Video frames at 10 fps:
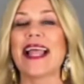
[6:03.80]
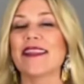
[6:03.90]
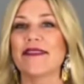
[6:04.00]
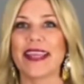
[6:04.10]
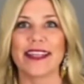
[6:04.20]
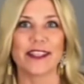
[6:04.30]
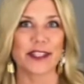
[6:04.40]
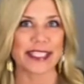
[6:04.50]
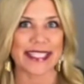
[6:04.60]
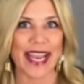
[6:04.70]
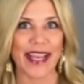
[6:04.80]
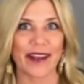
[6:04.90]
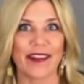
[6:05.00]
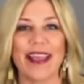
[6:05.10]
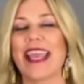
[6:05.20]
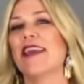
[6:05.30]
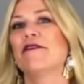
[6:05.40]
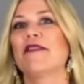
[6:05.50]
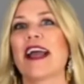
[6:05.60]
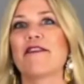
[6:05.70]
elevated your style in
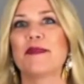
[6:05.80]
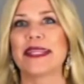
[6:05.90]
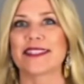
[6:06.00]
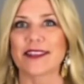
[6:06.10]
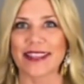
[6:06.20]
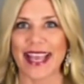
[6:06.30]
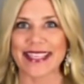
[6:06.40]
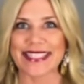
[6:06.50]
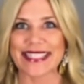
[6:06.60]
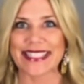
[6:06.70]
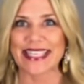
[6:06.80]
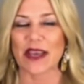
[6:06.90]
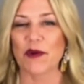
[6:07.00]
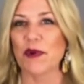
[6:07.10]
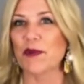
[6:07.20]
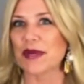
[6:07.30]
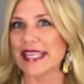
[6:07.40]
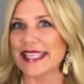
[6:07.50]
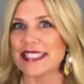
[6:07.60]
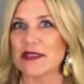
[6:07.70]
five minutes or less. What were
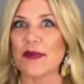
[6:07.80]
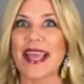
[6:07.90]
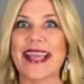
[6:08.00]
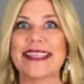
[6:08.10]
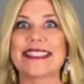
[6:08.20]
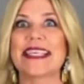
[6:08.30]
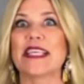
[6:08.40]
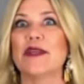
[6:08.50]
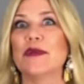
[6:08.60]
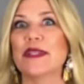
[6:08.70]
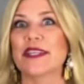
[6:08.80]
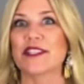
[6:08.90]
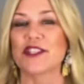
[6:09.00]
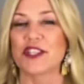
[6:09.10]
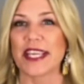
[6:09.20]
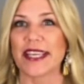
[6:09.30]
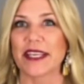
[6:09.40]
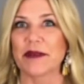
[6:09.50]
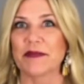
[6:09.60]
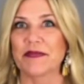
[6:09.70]
easy ways that you looked
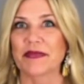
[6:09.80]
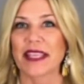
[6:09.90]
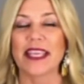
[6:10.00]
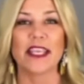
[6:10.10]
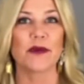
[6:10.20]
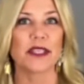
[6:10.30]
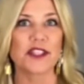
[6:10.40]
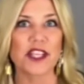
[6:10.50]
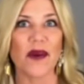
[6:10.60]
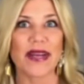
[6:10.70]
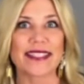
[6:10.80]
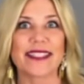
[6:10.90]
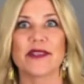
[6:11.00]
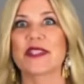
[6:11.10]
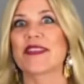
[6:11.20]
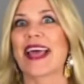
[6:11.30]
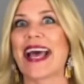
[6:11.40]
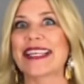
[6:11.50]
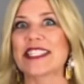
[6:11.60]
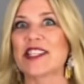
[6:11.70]
chic? You can show us using the
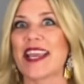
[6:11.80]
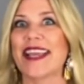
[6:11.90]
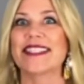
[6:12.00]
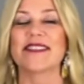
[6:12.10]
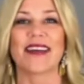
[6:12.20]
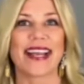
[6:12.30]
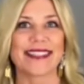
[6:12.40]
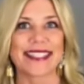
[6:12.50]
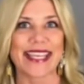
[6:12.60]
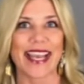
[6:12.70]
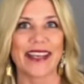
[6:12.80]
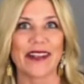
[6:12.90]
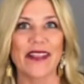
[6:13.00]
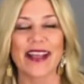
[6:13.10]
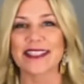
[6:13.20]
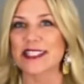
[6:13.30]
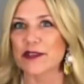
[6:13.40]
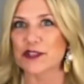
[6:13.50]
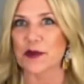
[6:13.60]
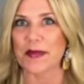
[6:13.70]
hashtag Divine Style on
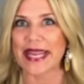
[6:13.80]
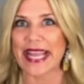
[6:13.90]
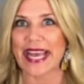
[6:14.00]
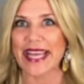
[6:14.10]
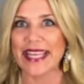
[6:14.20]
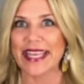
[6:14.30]
social media,